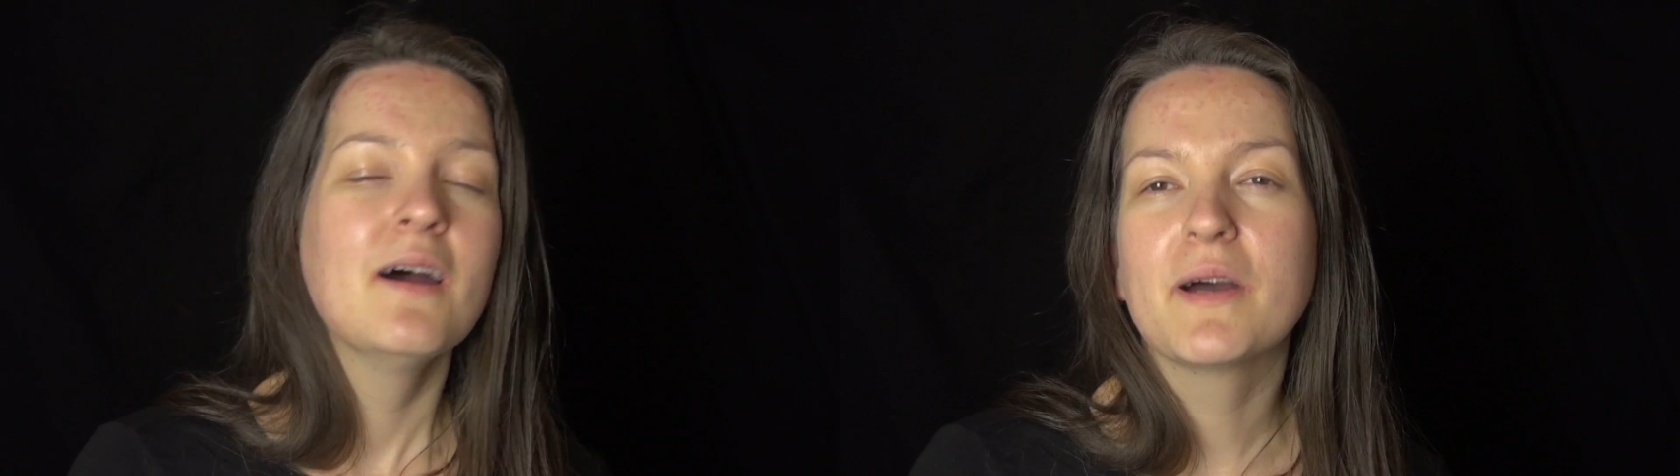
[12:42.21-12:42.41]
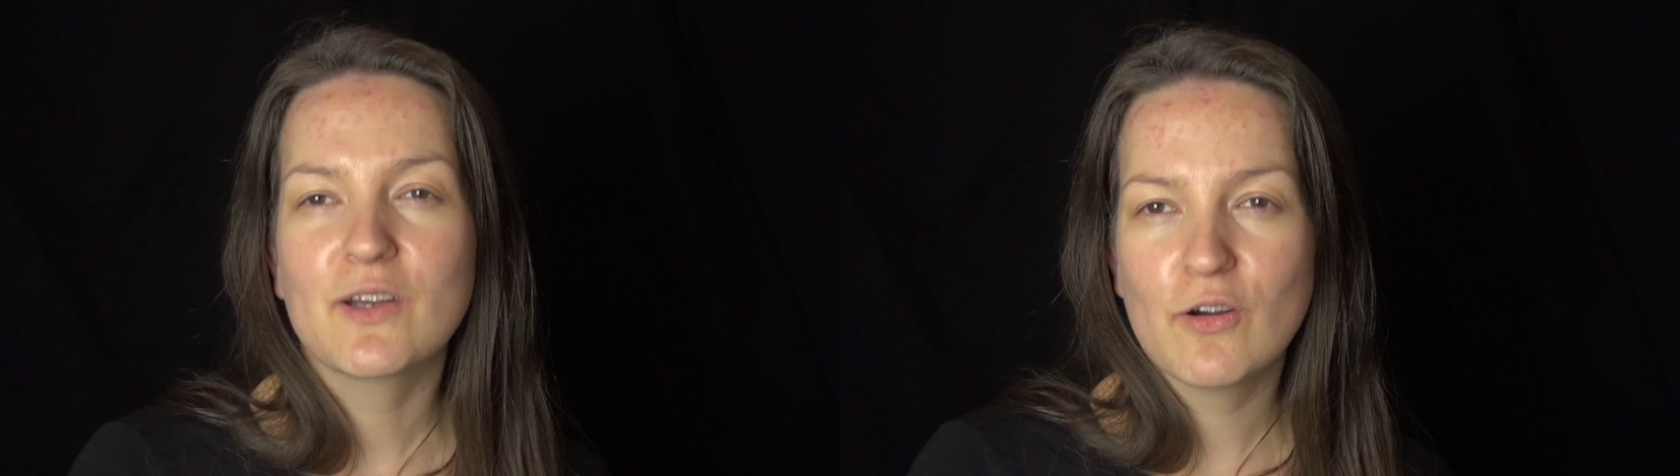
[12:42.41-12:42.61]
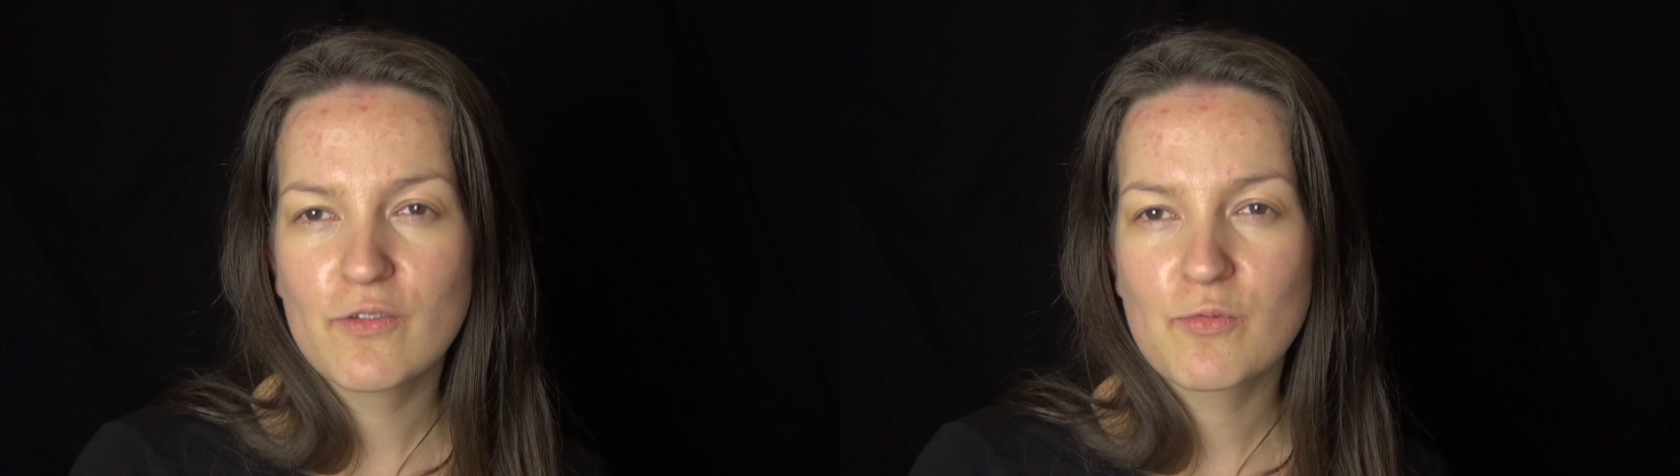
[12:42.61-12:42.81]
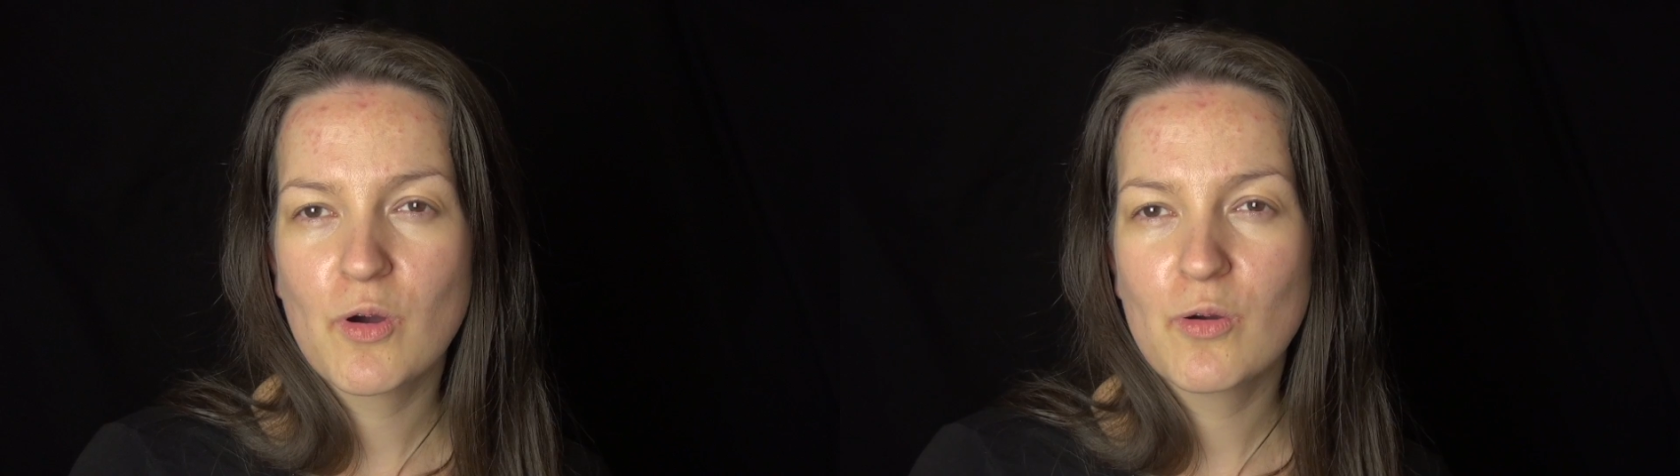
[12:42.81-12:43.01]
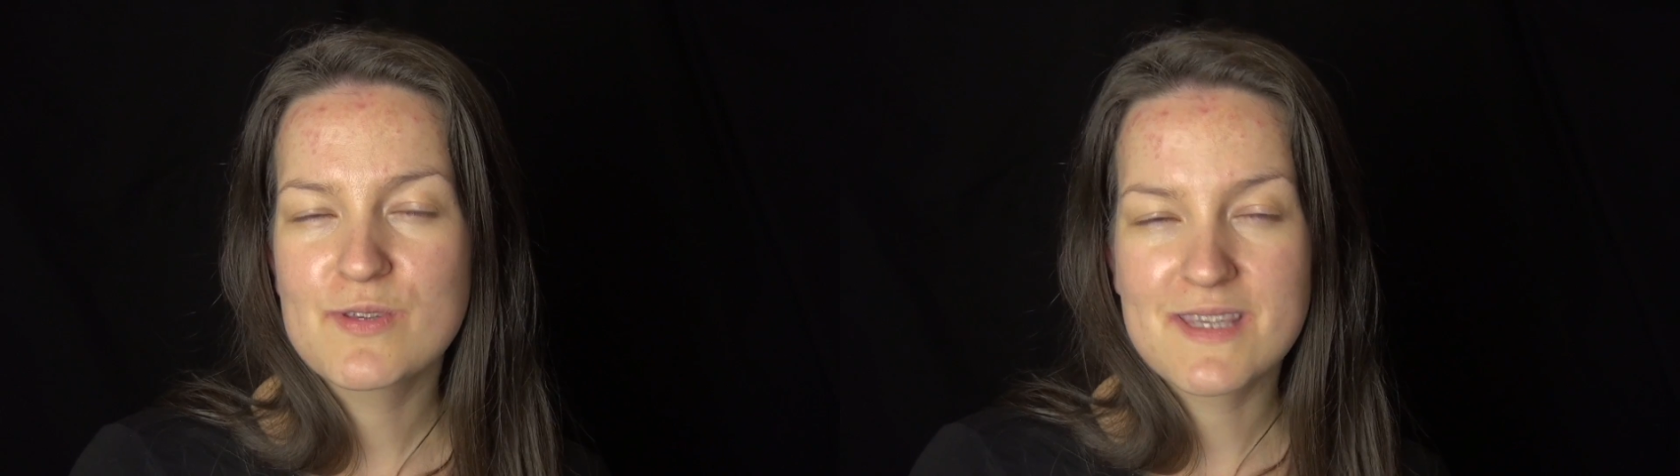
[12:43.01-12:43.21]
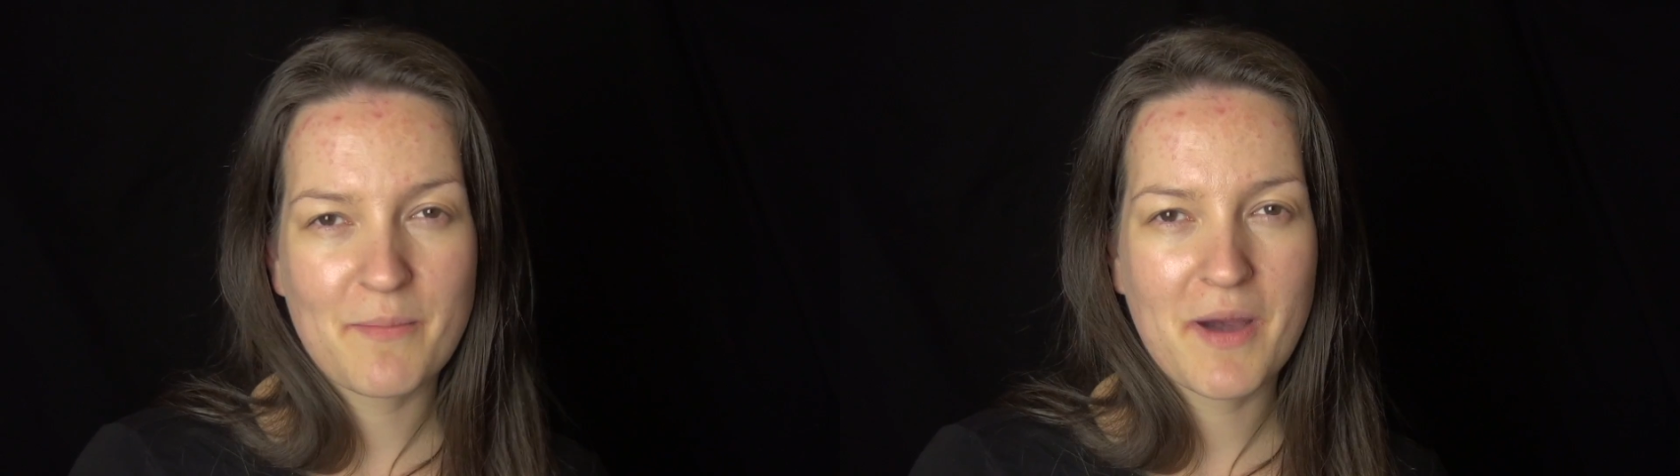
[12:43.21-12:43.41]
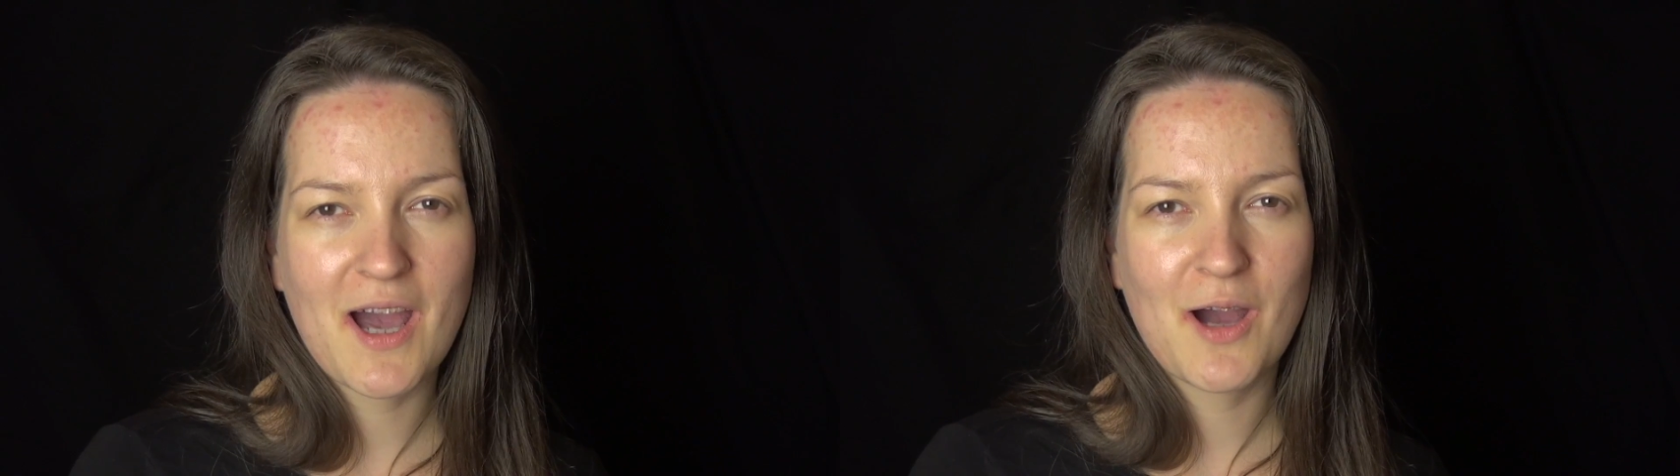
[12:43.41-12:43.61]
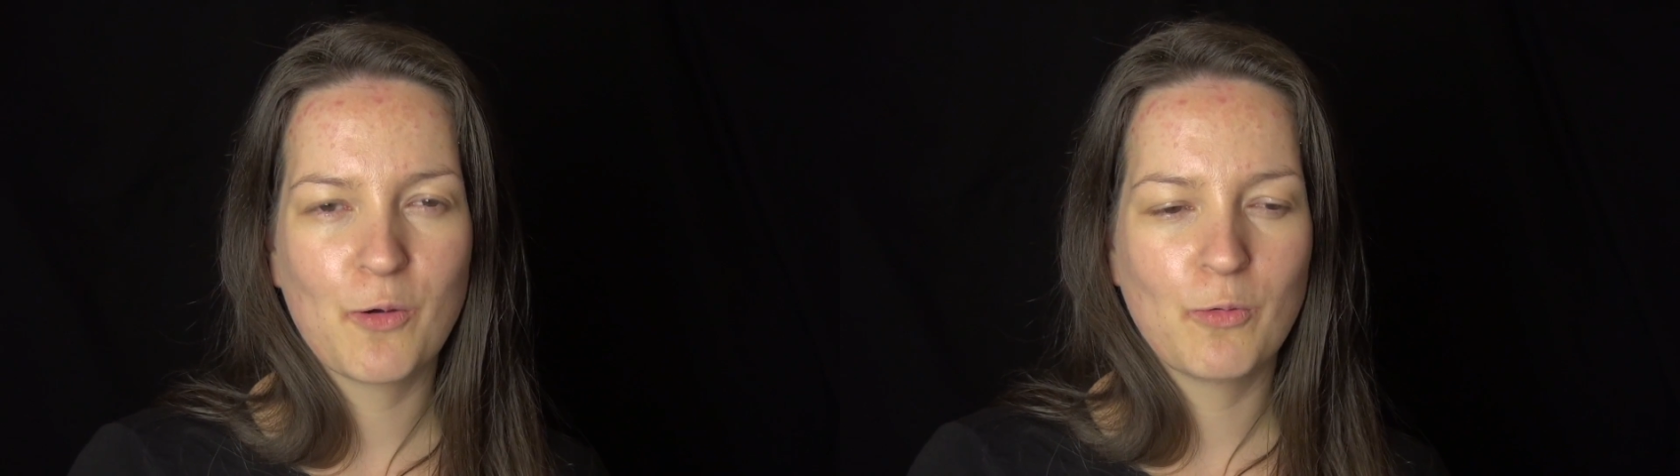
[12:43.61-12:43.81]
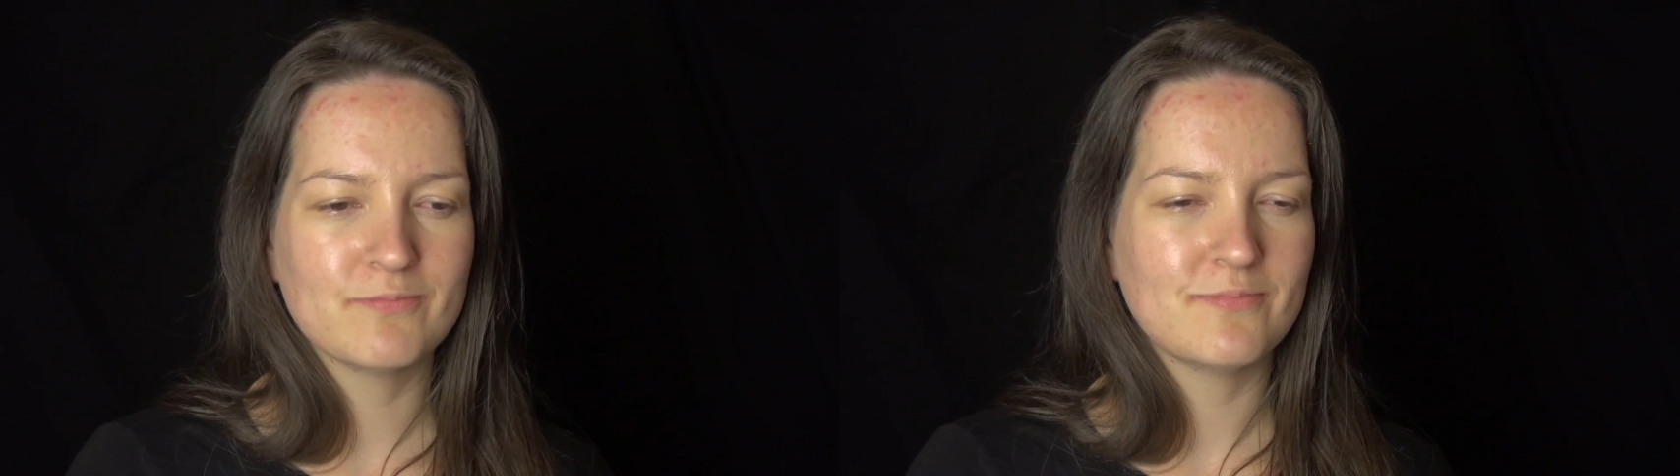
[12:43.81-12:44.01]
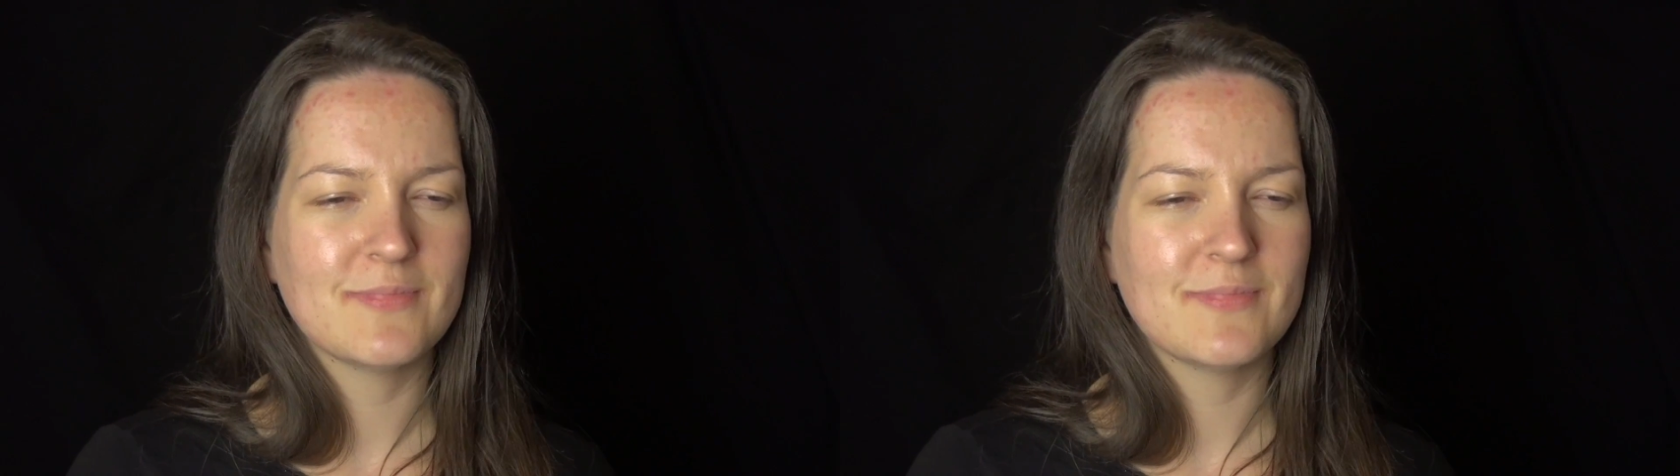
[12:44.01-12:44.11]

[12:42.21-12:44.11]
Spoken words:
but overall somehow